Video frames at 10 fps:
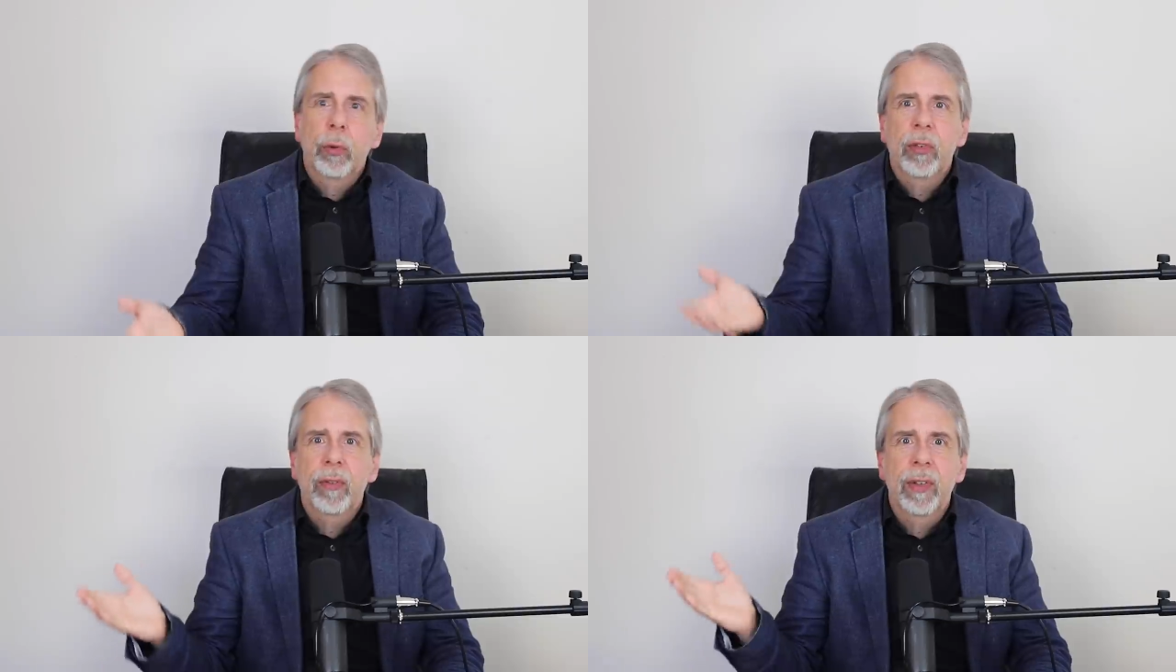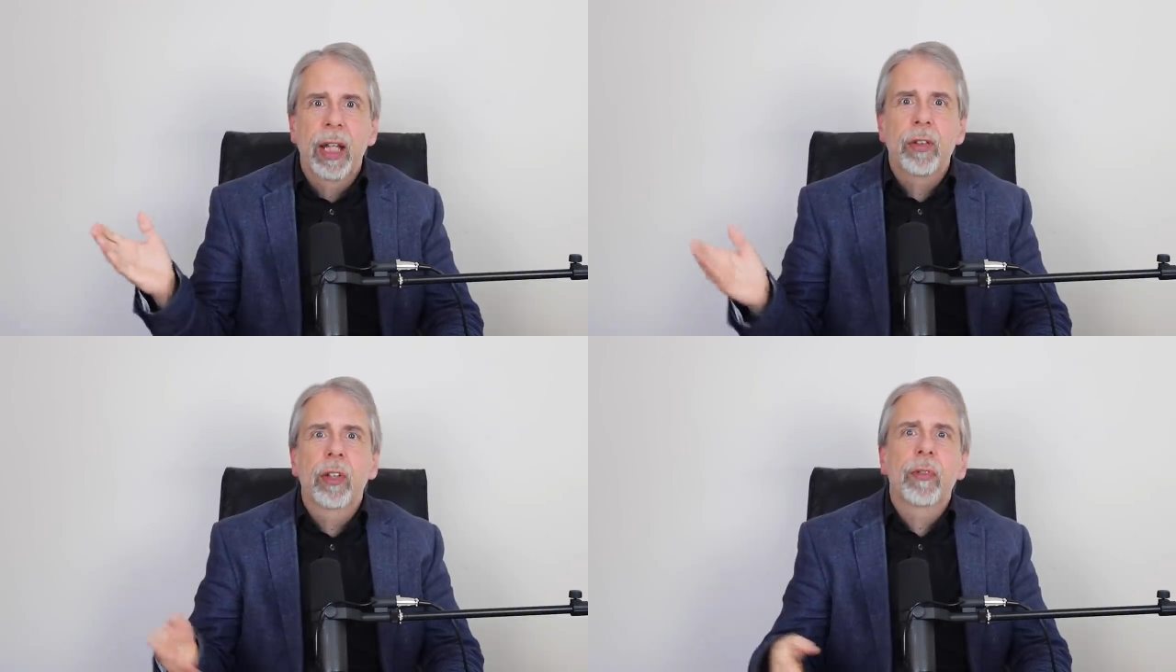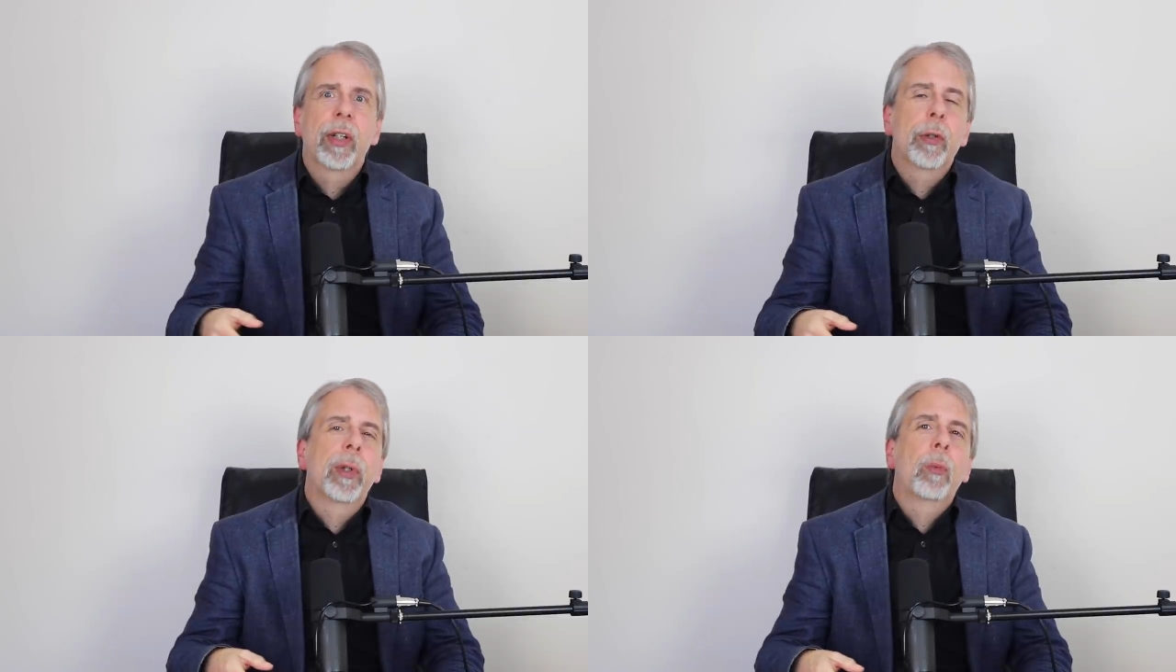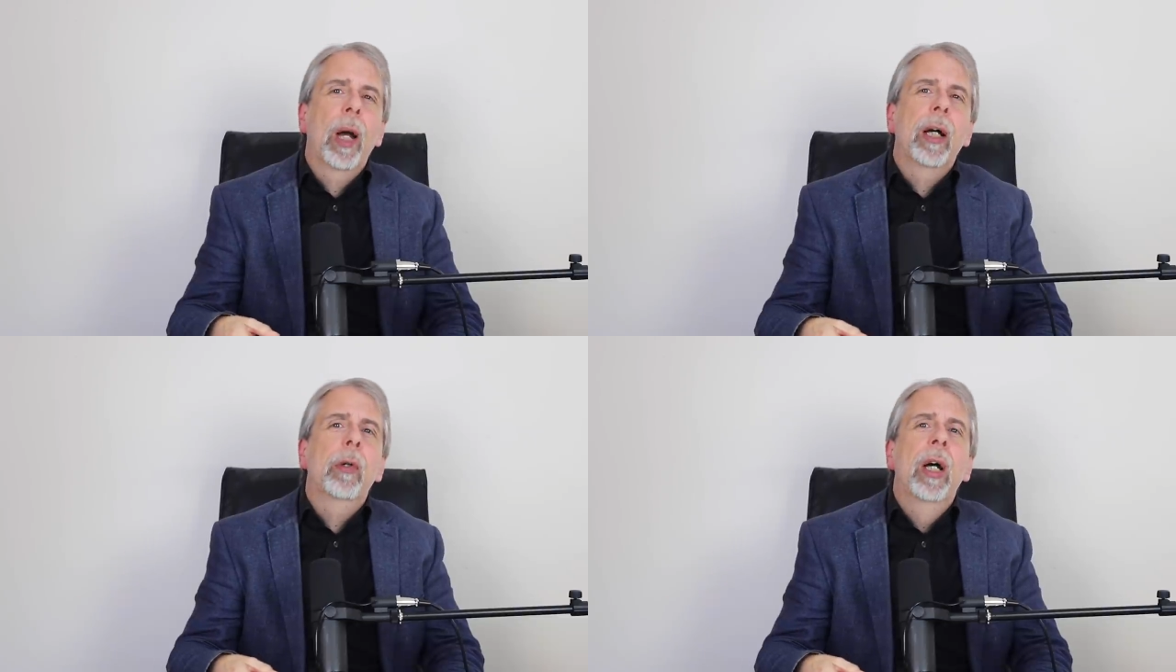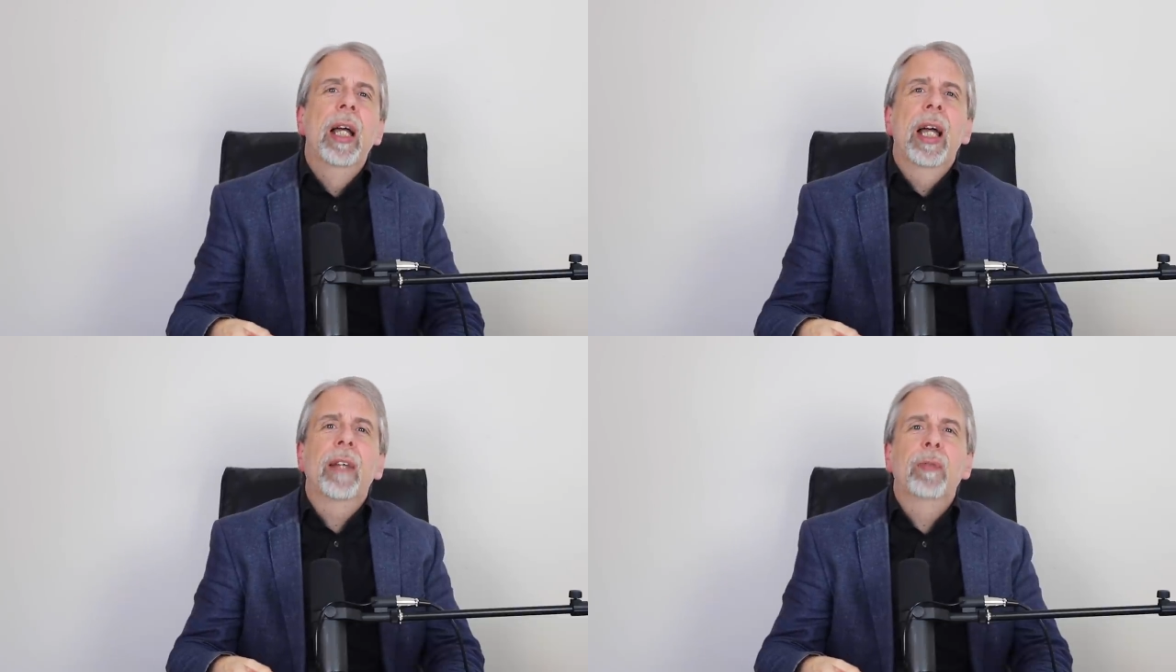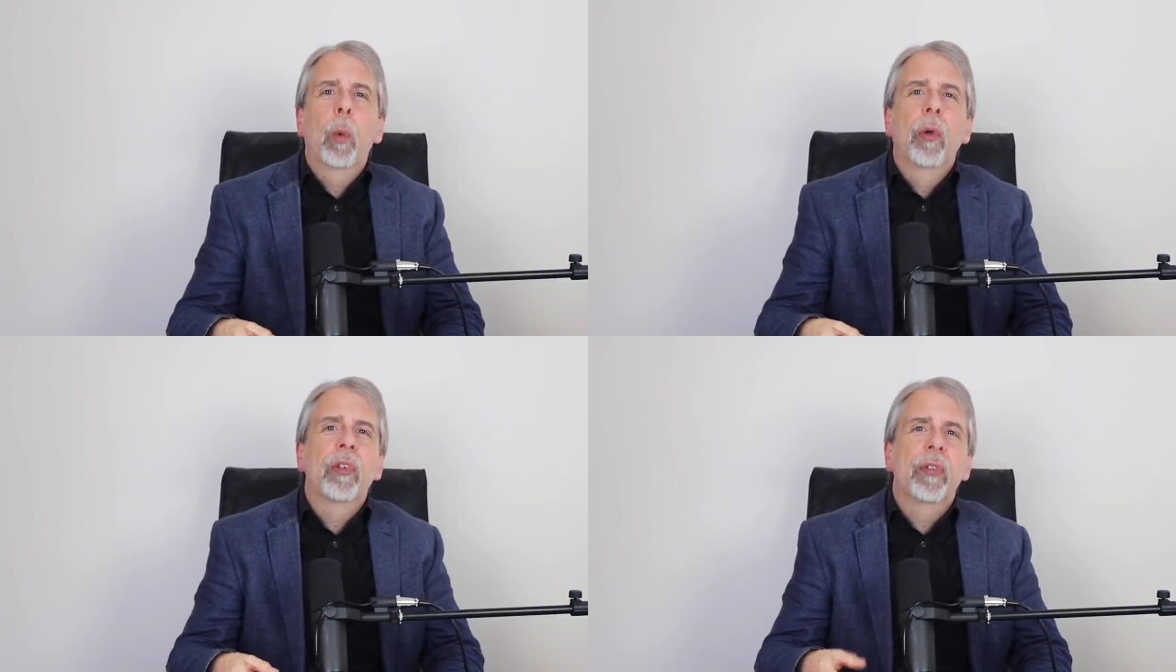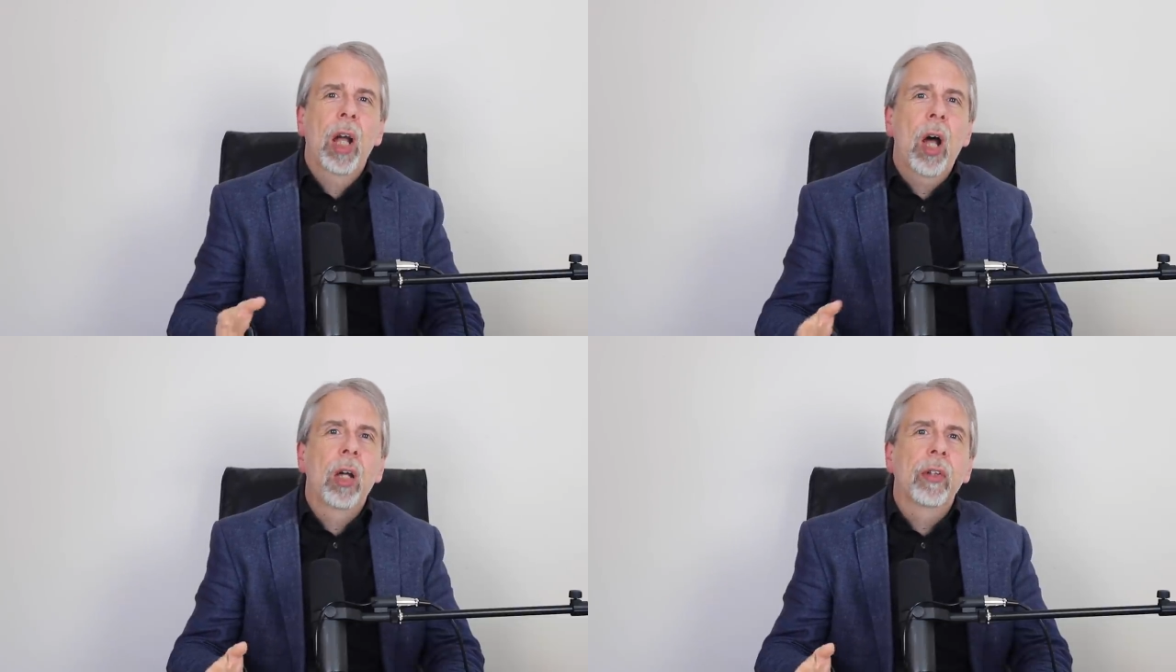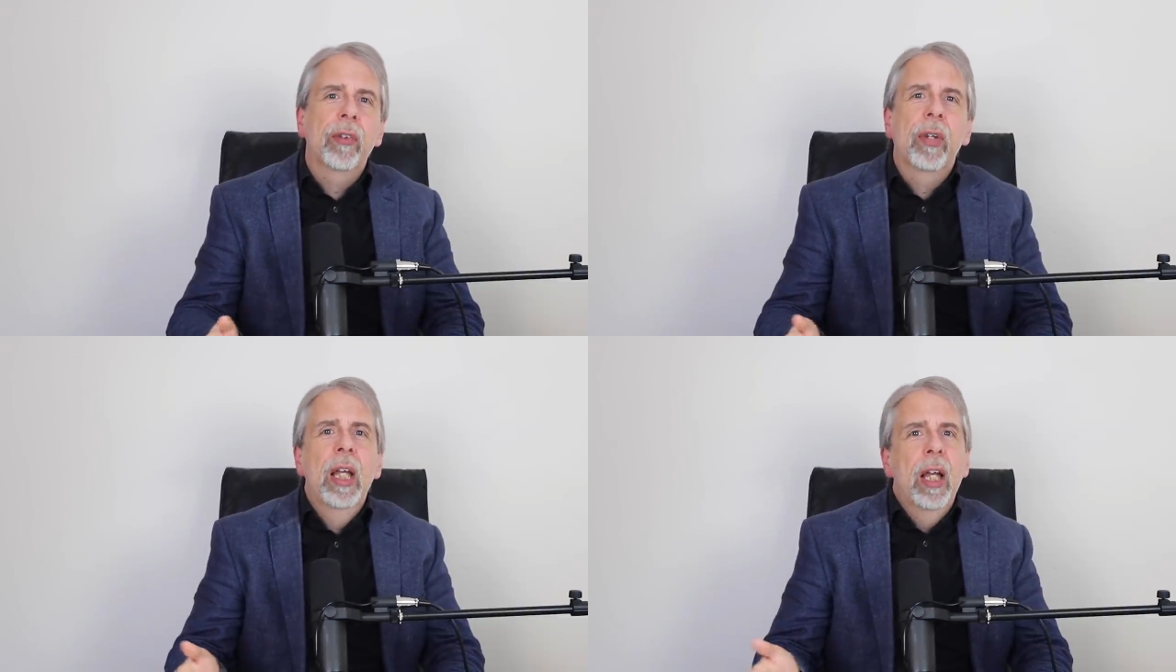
looks to the nations that are doing well and the ones that aren't.